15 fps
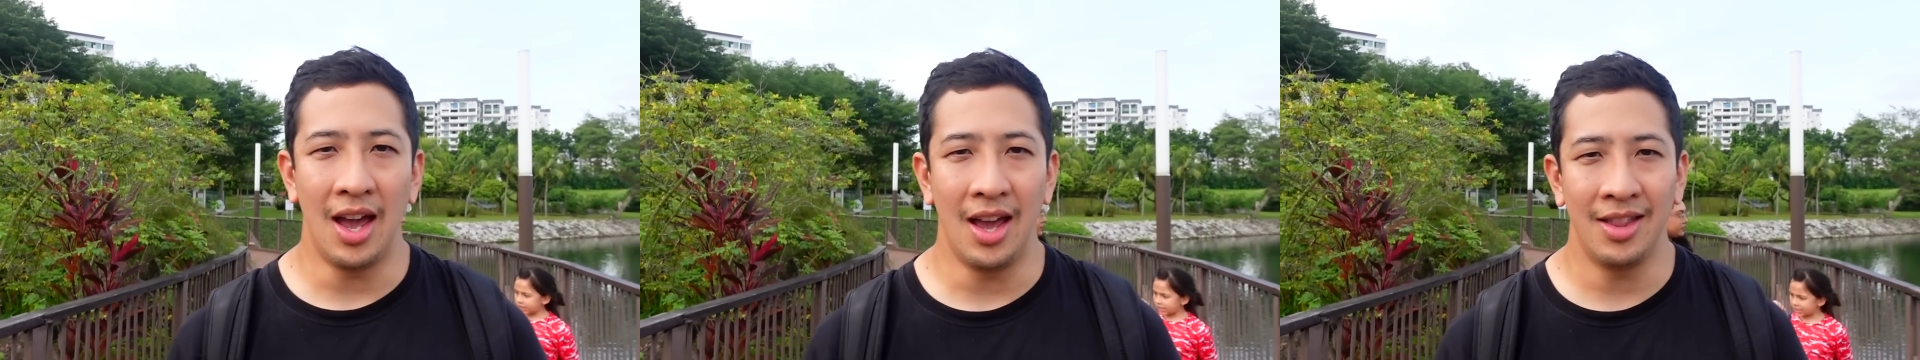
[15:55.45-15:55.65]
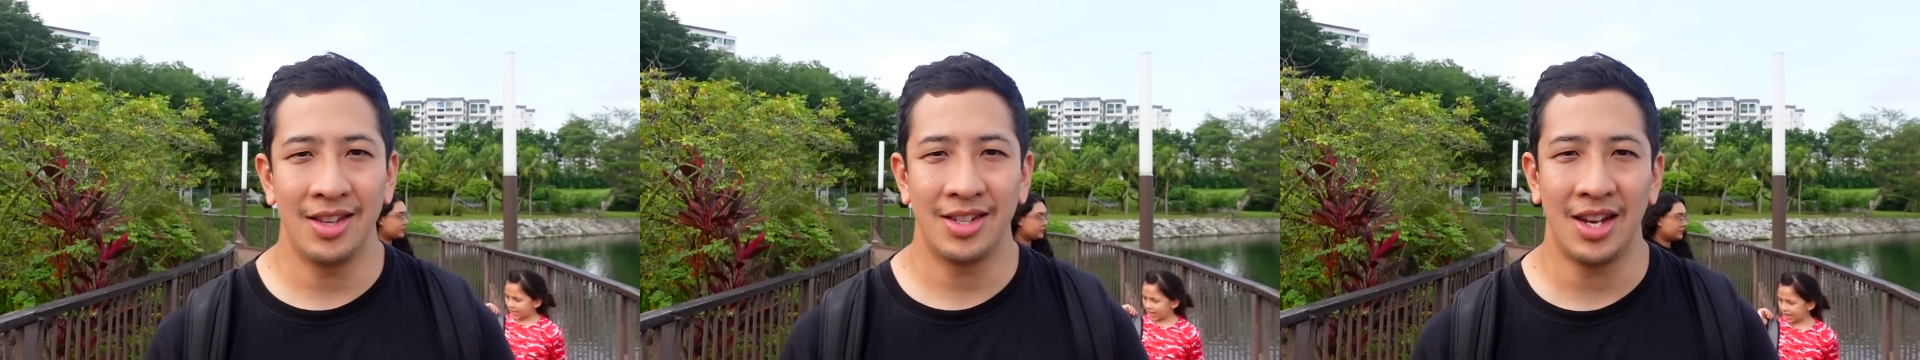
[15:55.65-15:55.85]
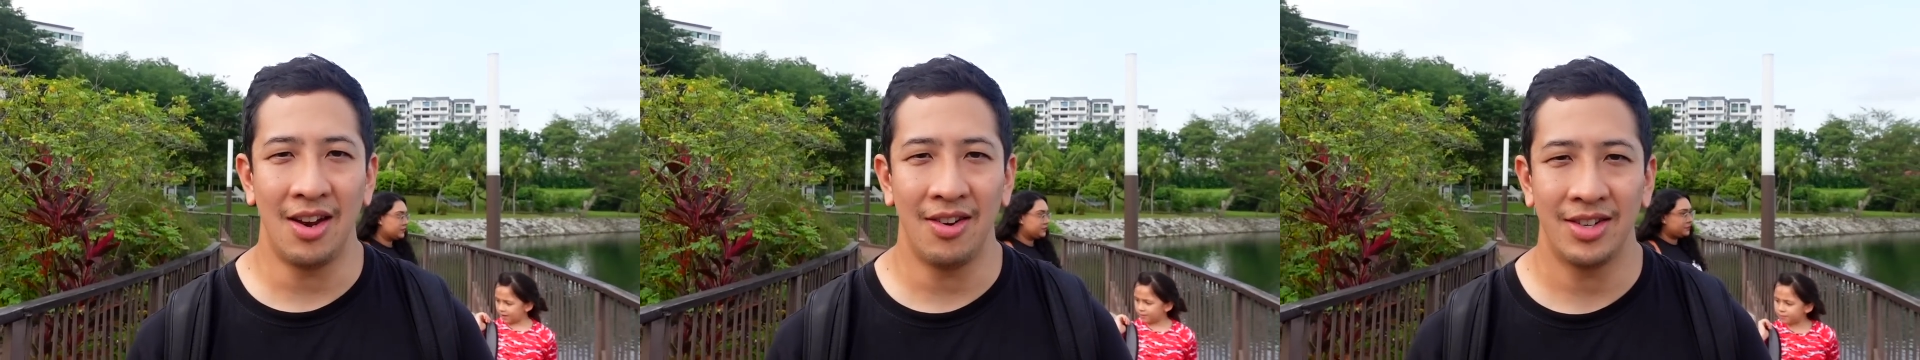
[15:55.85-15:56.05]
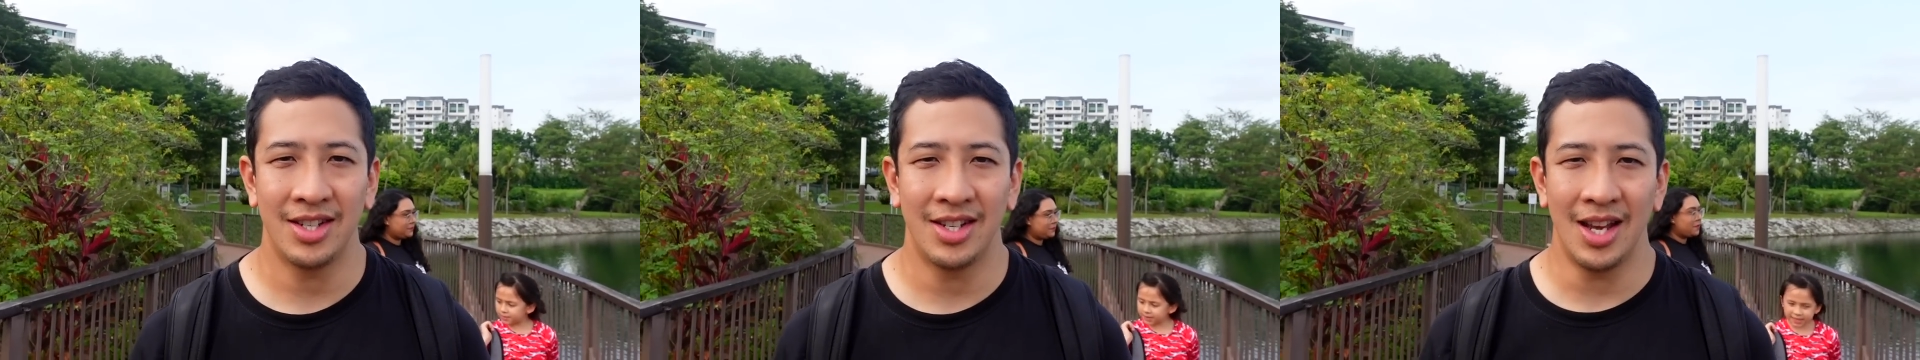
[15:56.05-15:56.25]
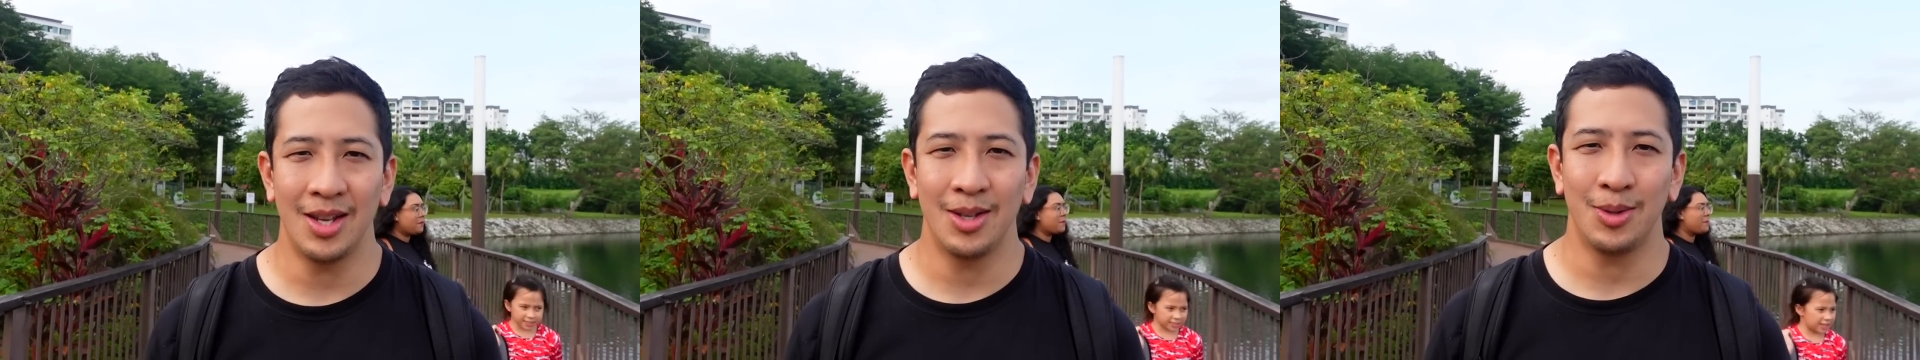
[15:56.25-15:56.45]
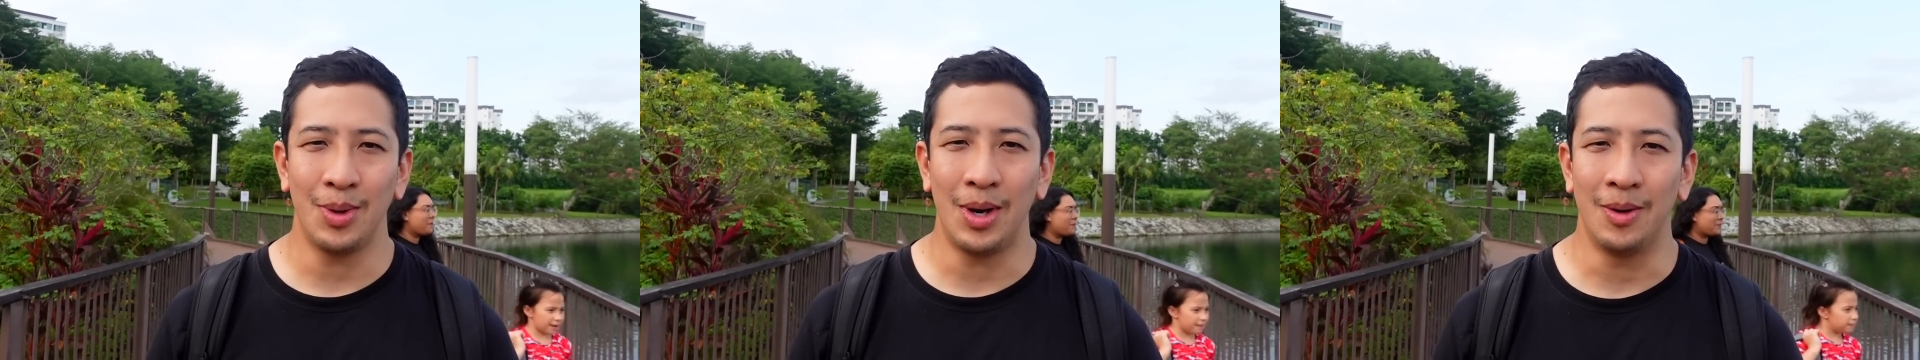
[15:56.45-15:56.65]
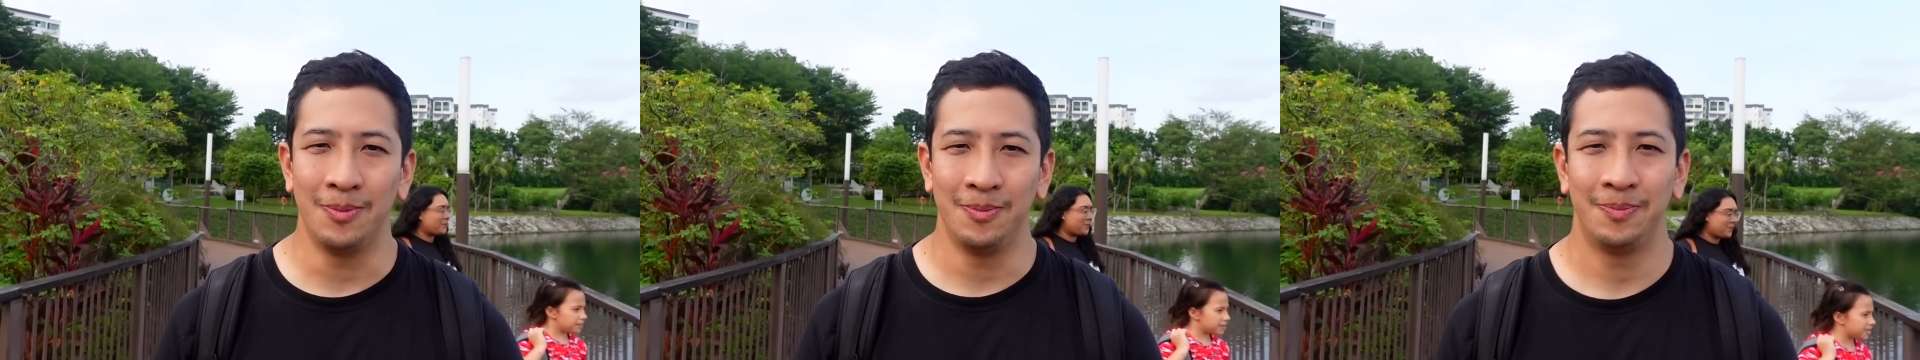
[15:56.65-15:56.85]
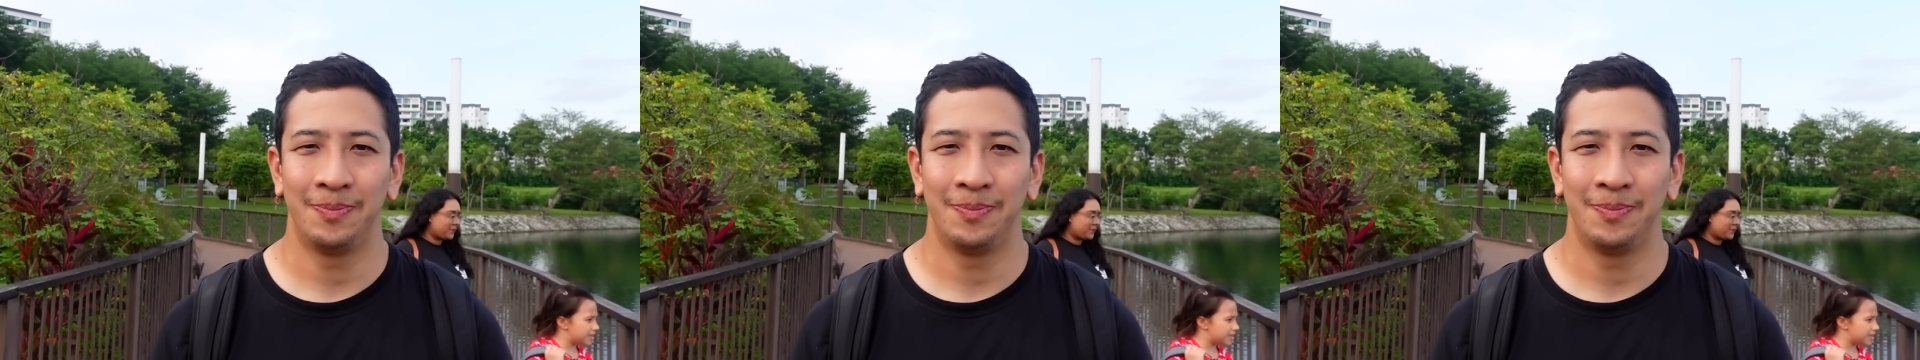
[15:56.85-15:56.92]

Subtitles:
in this area today as well.